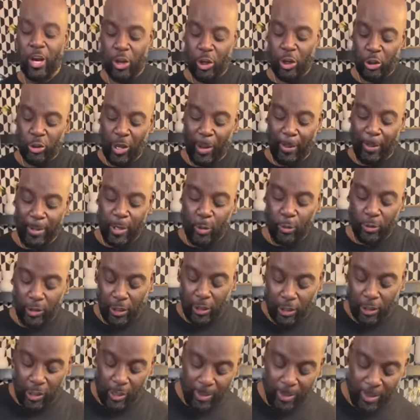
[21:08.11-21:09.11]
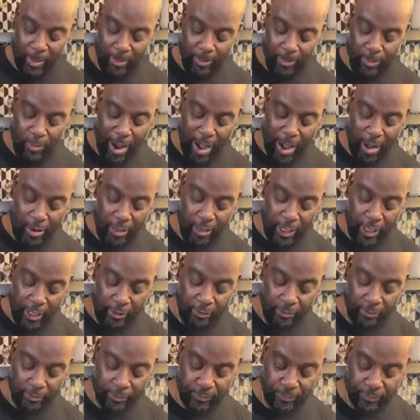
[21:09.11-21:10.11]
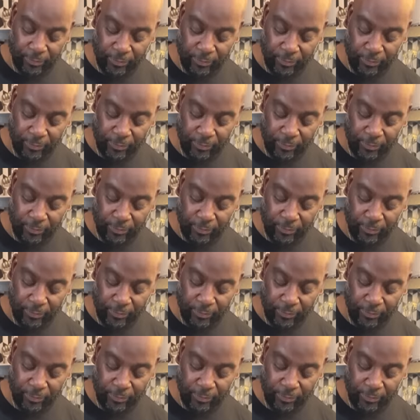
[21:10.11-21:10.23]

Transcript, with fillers: So I'm gonna use a little bit of browning.